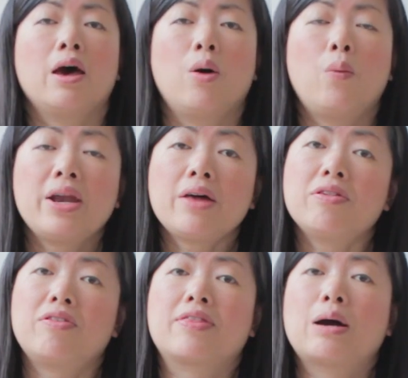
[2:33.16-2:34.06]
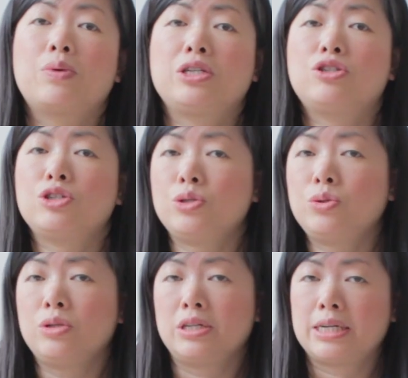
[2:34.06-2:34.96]
One other thing that we
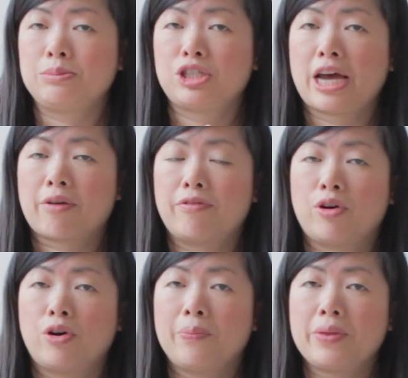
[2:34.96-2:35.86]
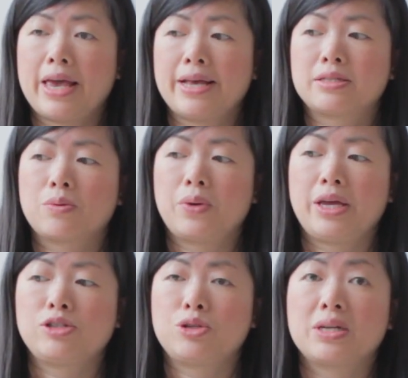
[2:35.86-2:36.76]
do check for is we
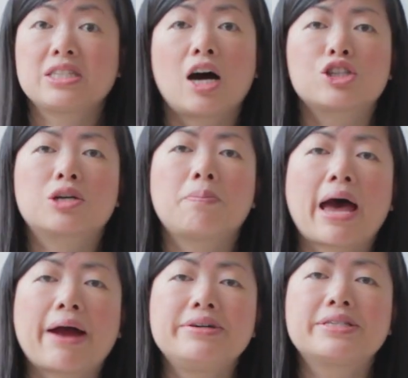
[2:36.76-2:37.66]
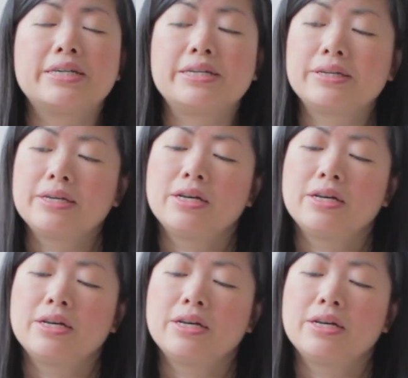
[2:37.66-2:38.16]
do a touch comparison.